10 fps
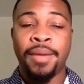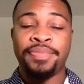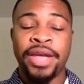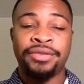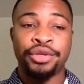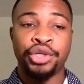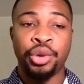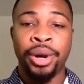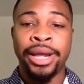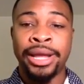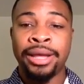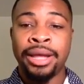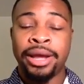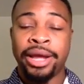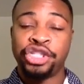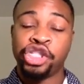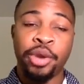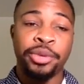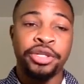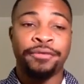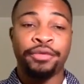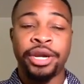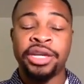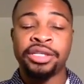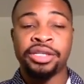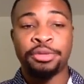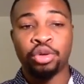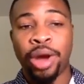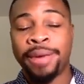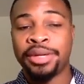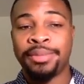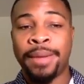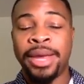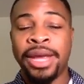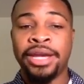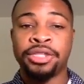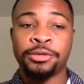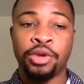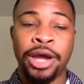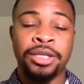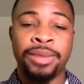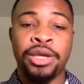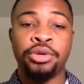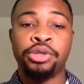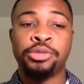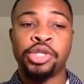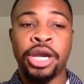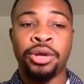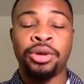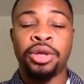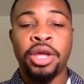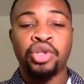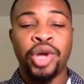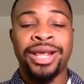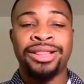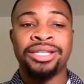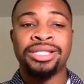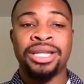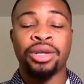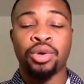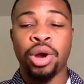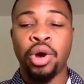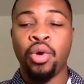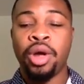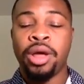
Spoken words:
Thanks for joining. Share with your friends. Subscribe to my page. Subscribe to my YouTube channel. Trying to get this thing to grow.